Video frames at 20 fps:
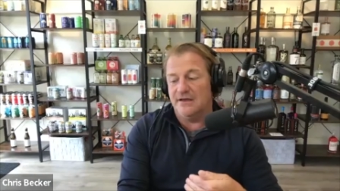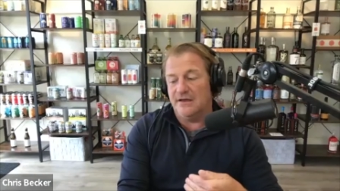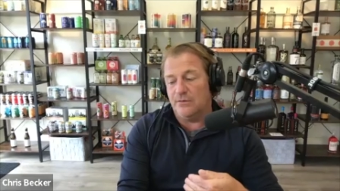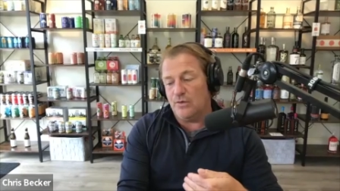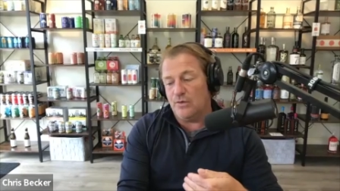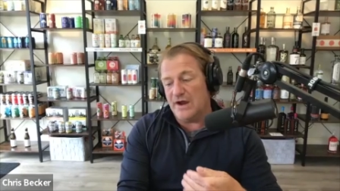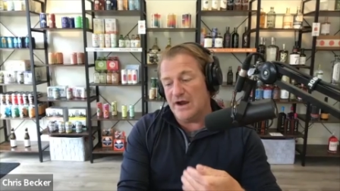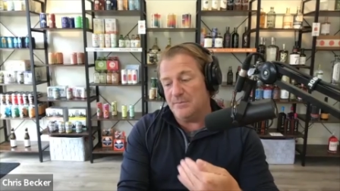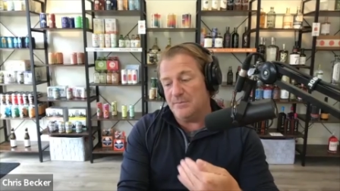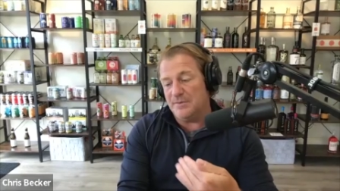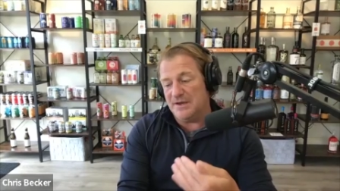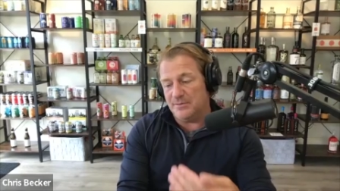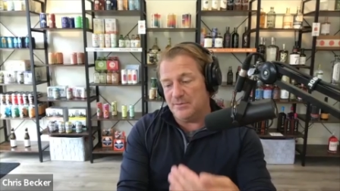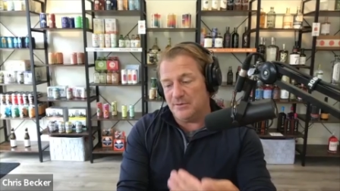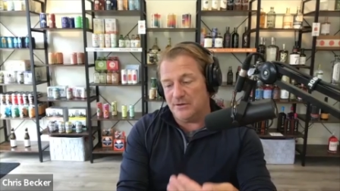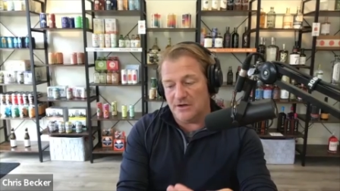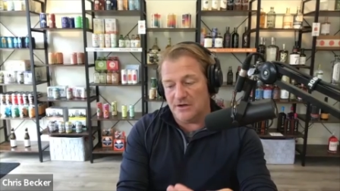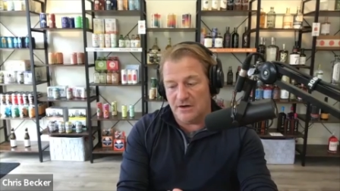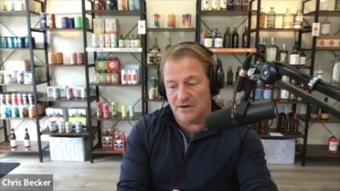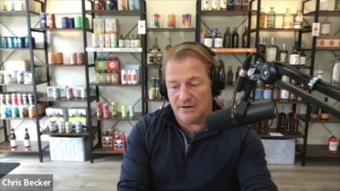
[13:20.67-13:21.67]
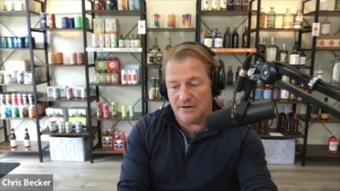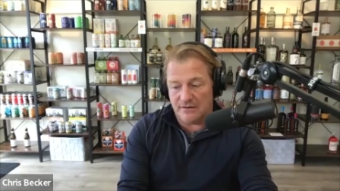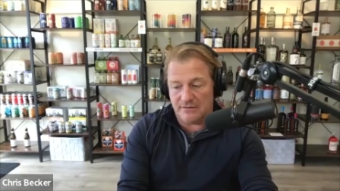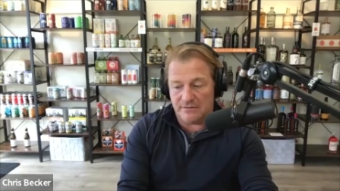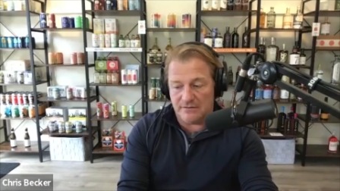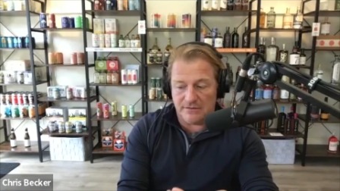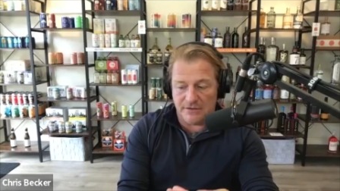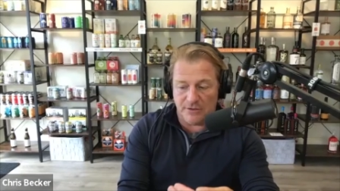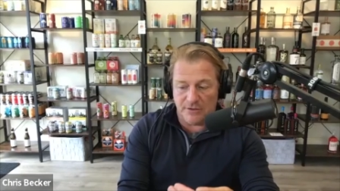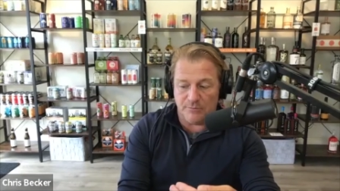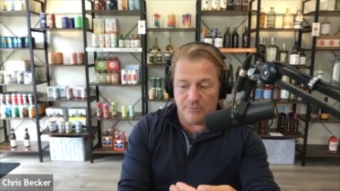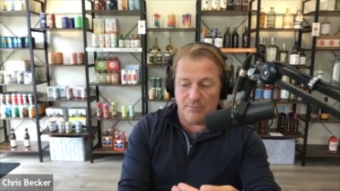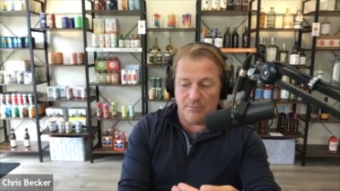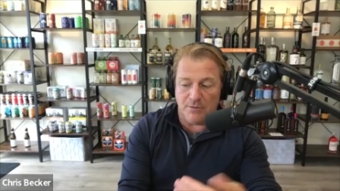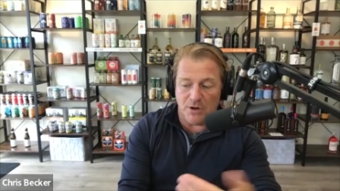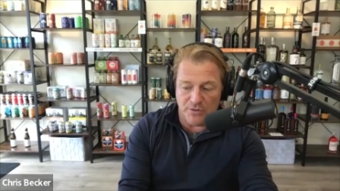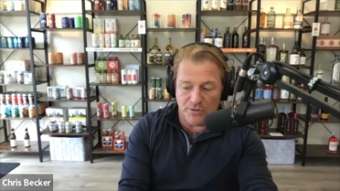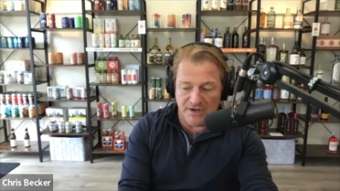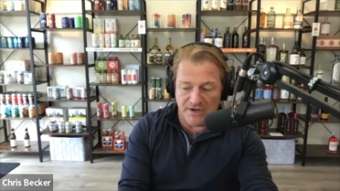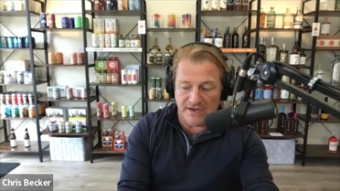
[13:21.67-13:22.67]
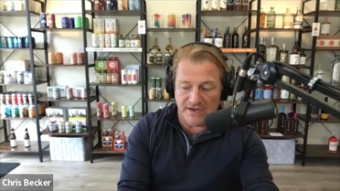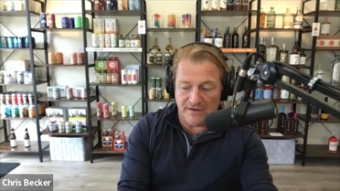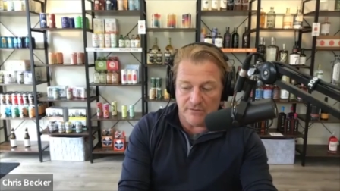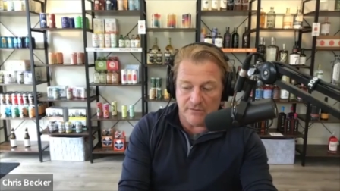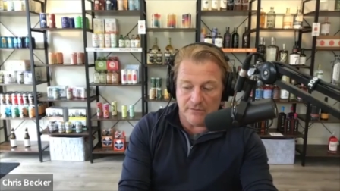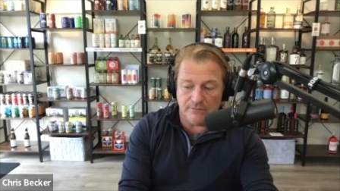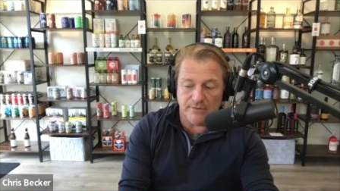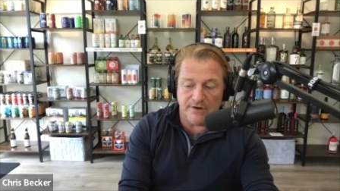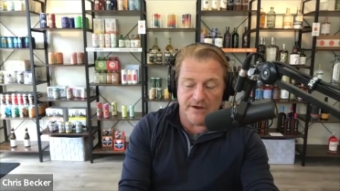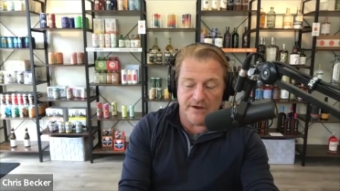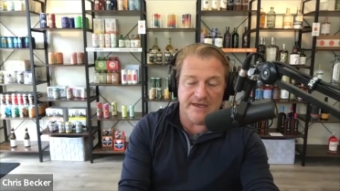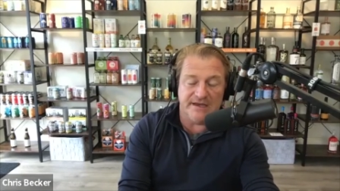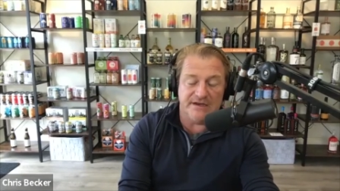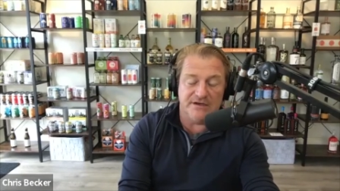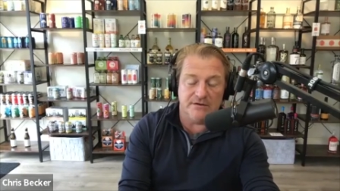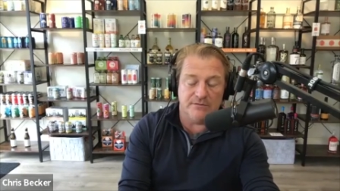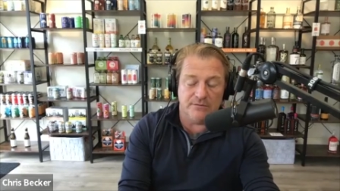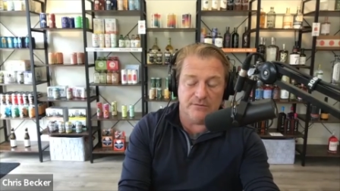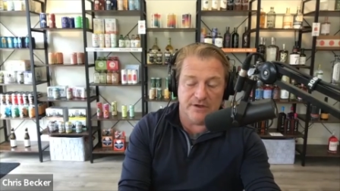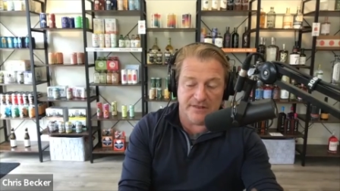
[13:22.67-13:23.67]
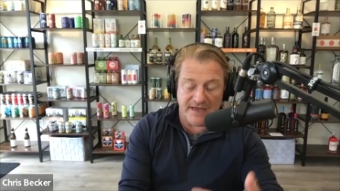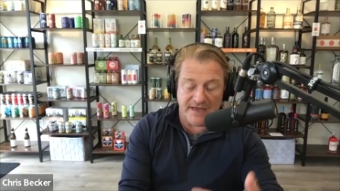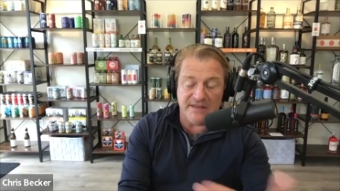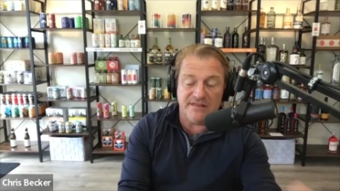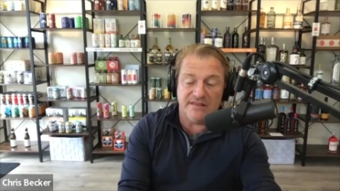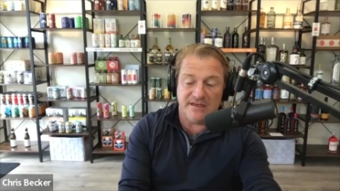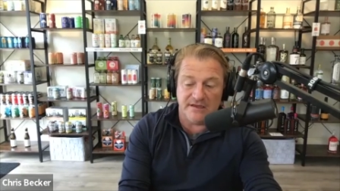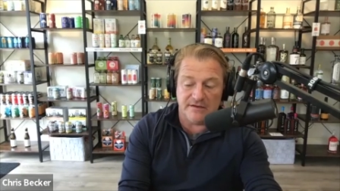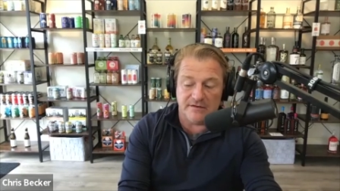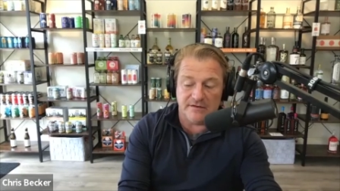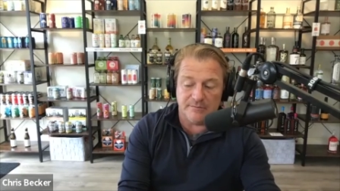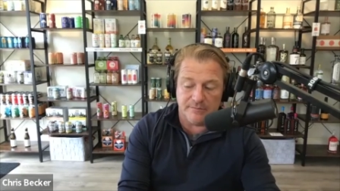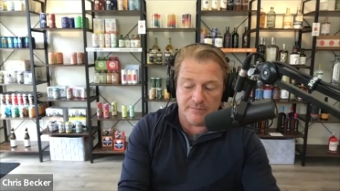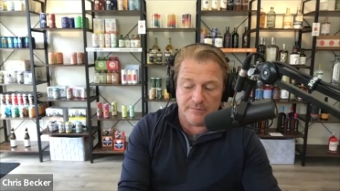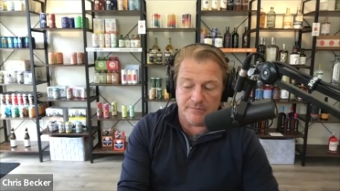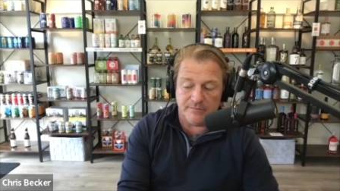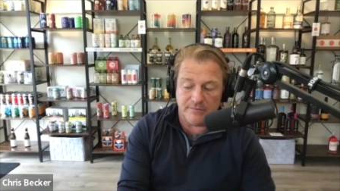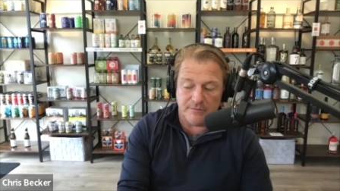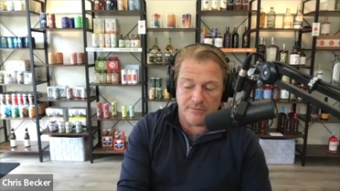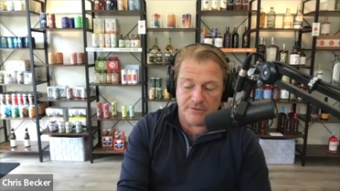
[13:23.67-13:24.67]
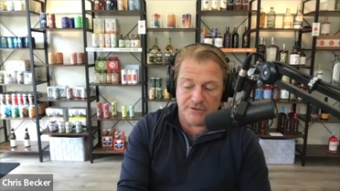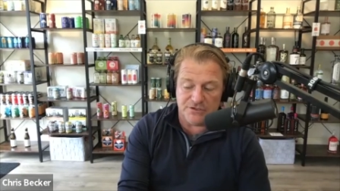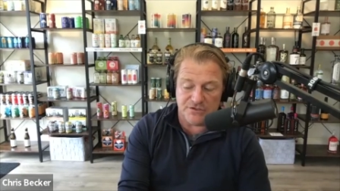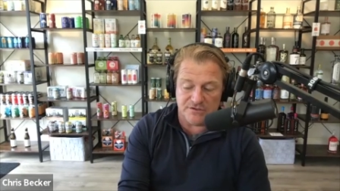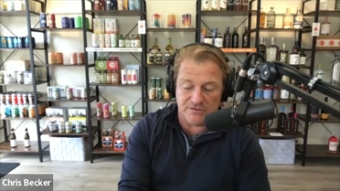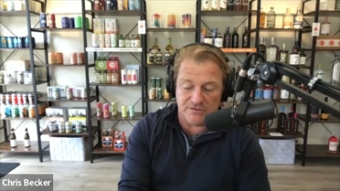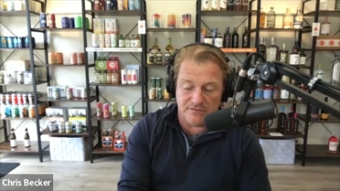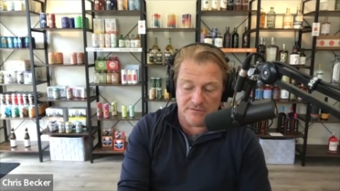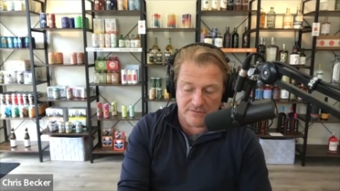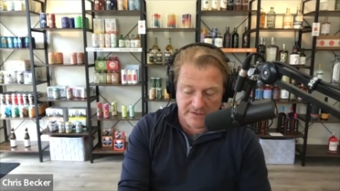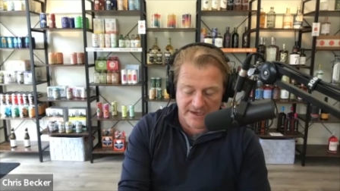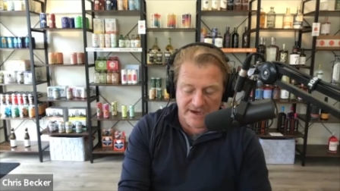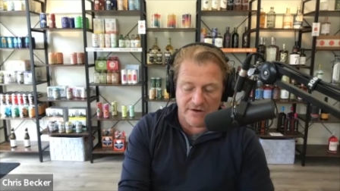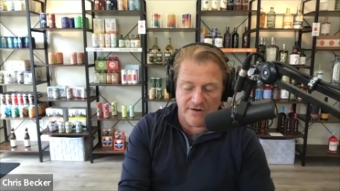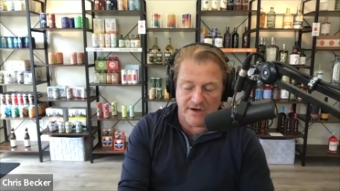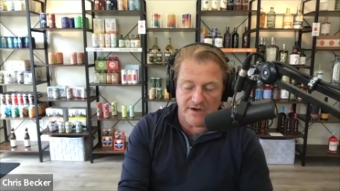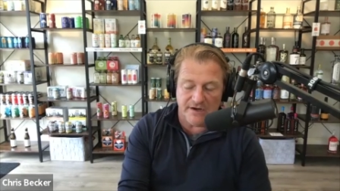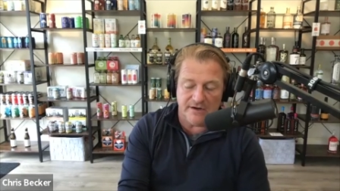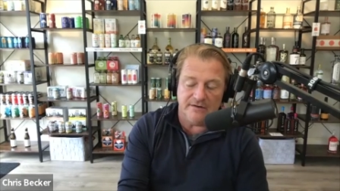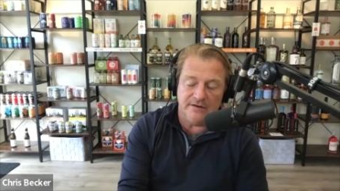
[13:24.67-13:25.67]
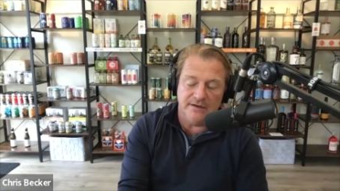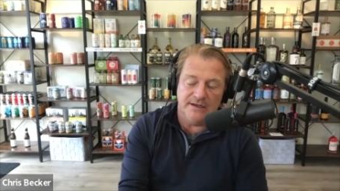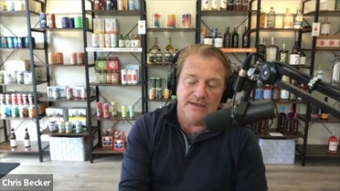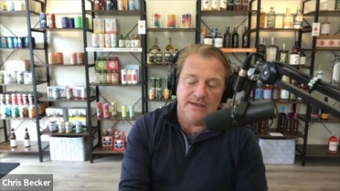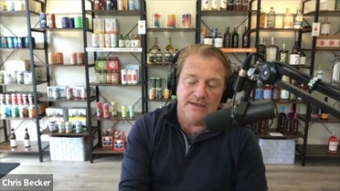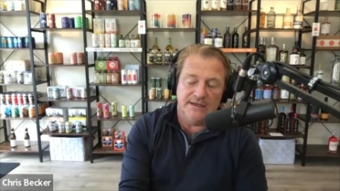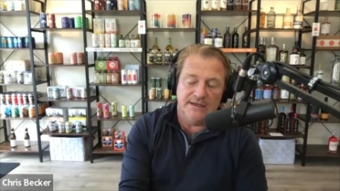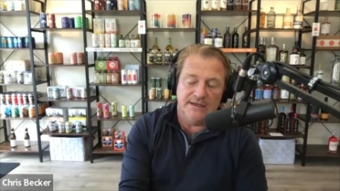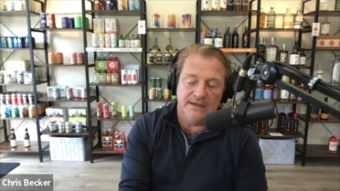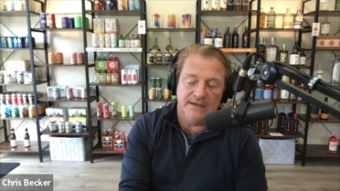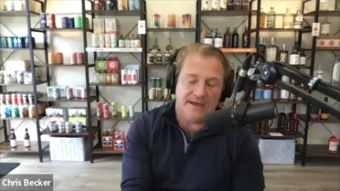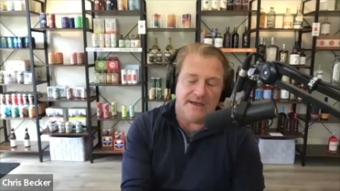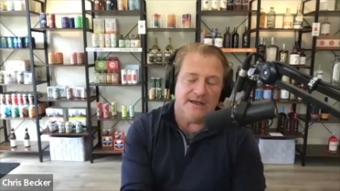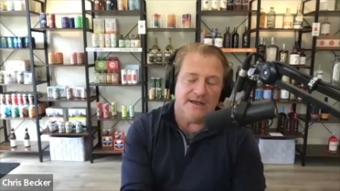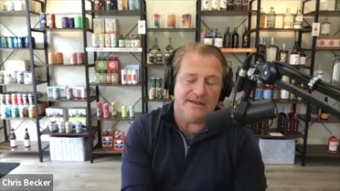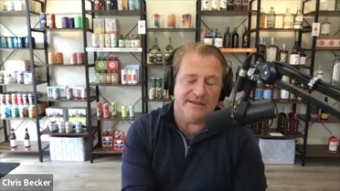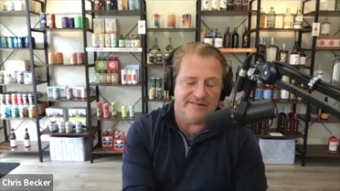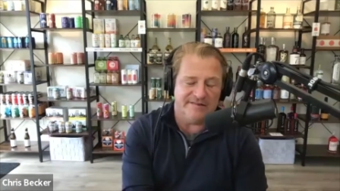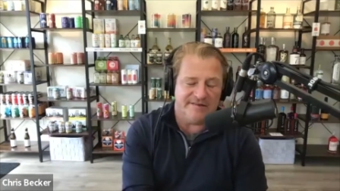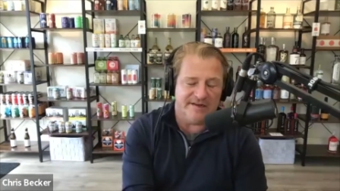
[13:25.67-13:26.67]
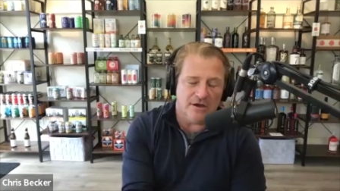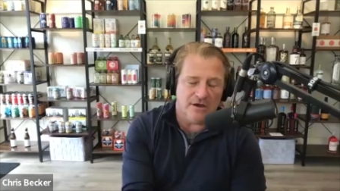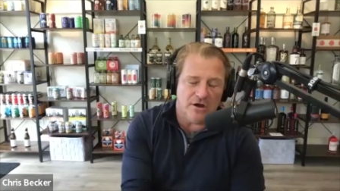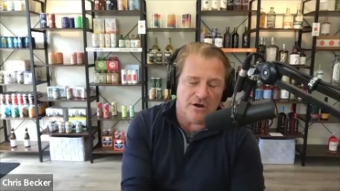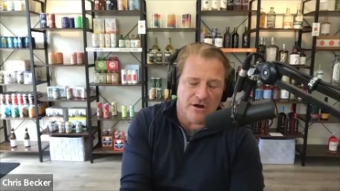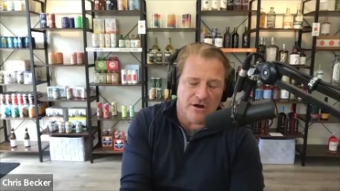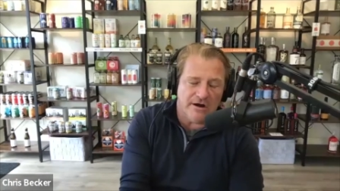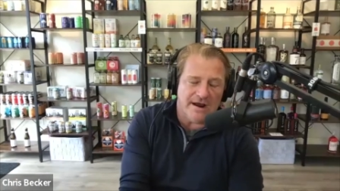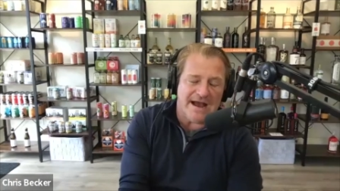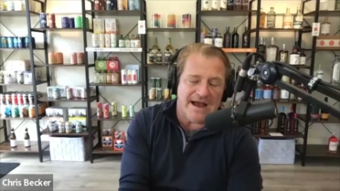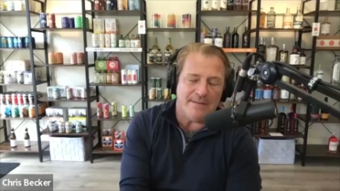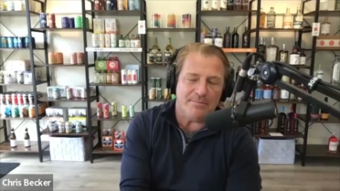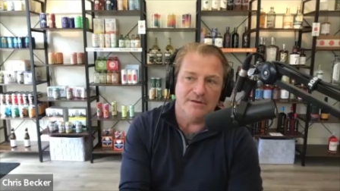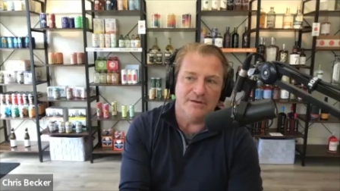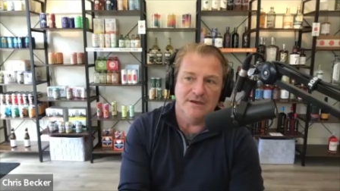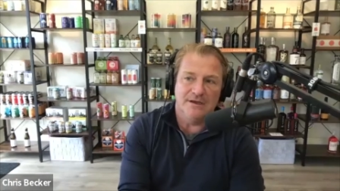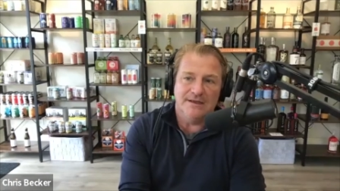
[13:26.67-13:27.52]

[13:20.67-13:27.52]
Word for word: where people are, you know, promoting, where they where they think we should carry uh, a listing on our app.